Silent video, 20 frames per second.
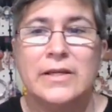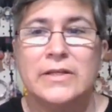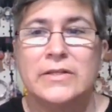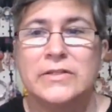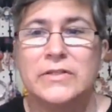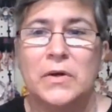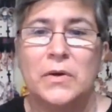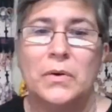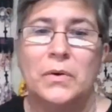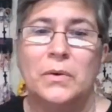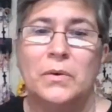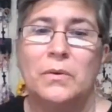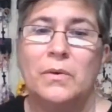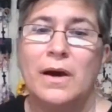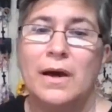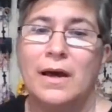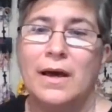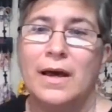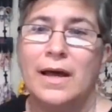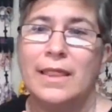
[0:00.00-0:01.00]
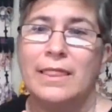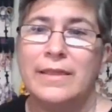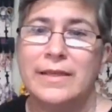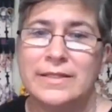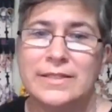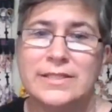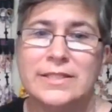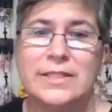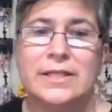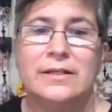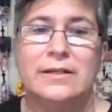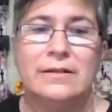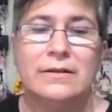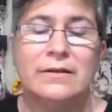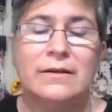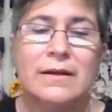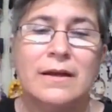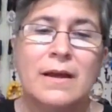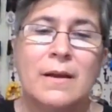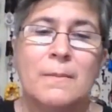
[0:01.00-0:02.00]
So this
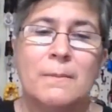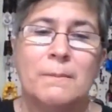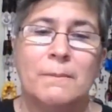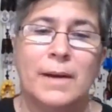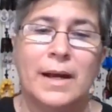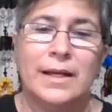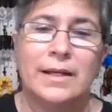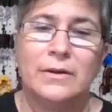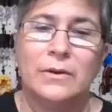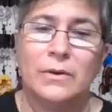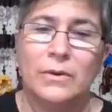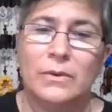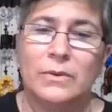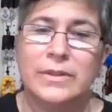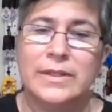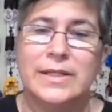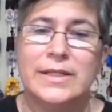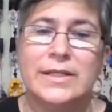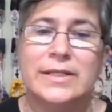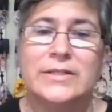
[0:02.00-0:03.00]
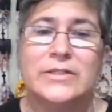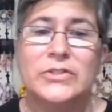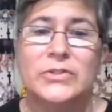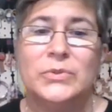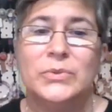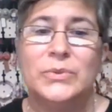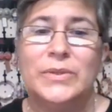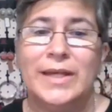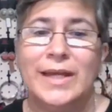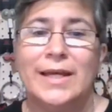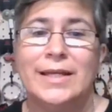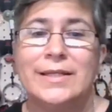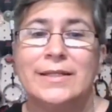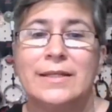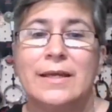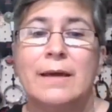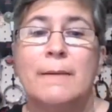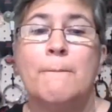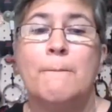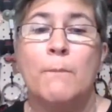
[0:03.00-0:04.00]
year, my goal is to
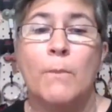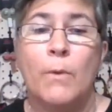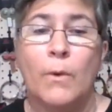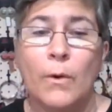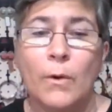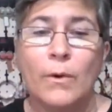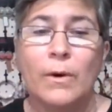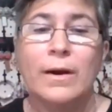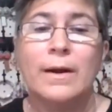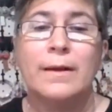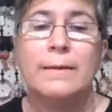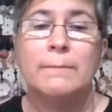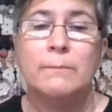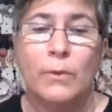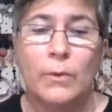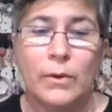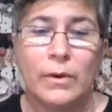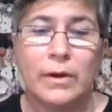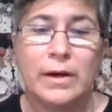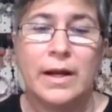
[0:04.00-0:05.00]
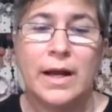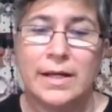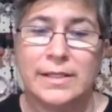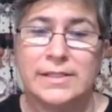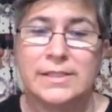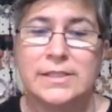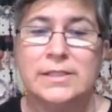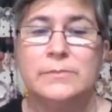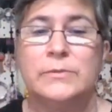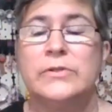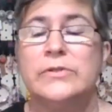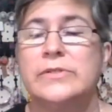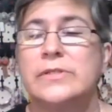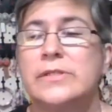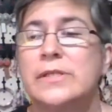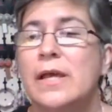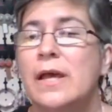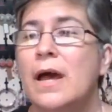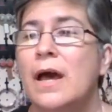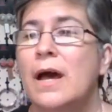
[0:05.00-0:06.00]
get more and more
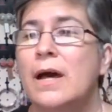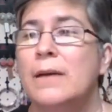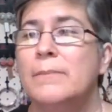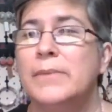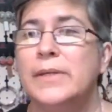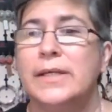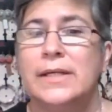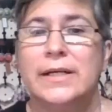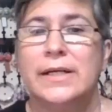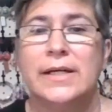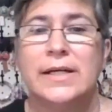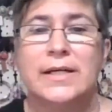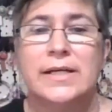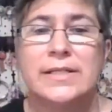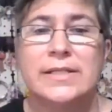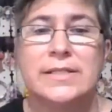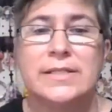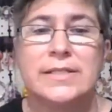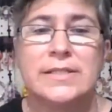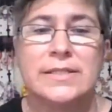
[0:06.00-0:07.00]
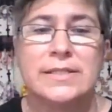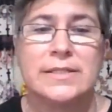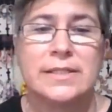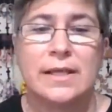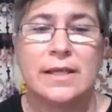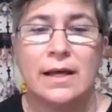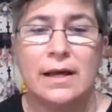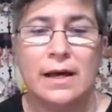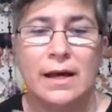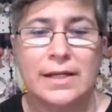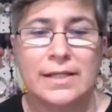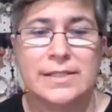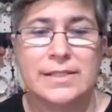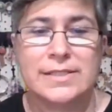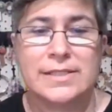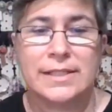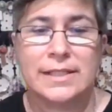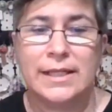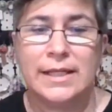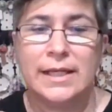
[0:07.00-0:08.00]
customers because
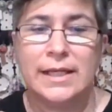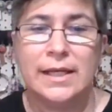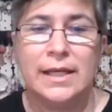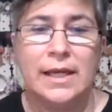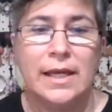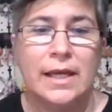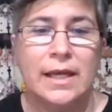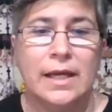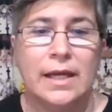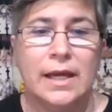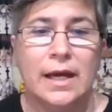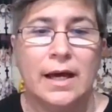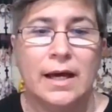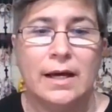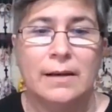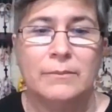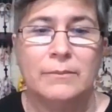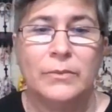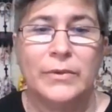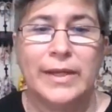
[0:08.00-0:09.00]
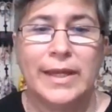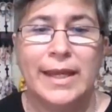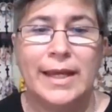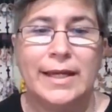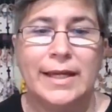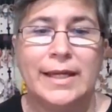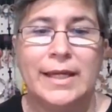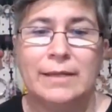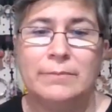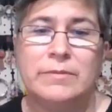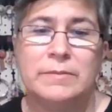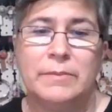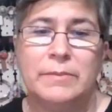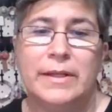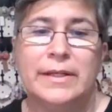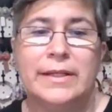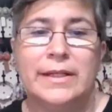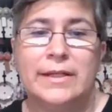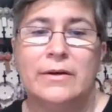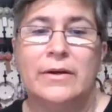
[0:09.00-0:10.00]
honestly, we can't keep
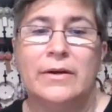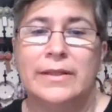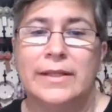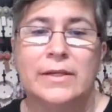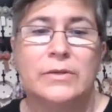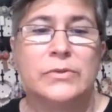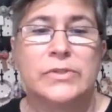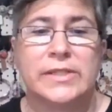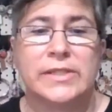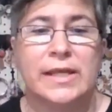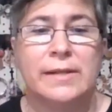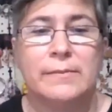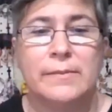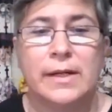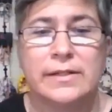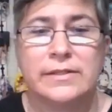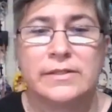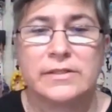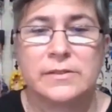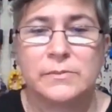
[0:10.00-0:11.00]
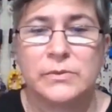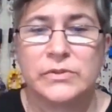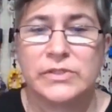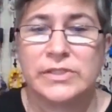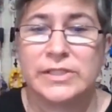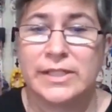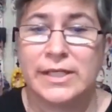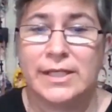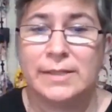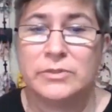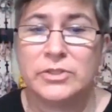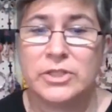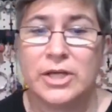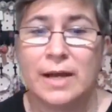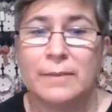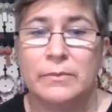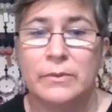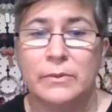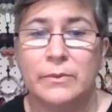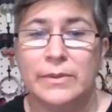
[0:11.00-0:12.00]
depending on those same customers to keep
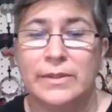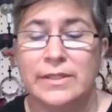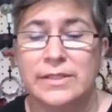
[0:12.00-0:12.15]
shopping with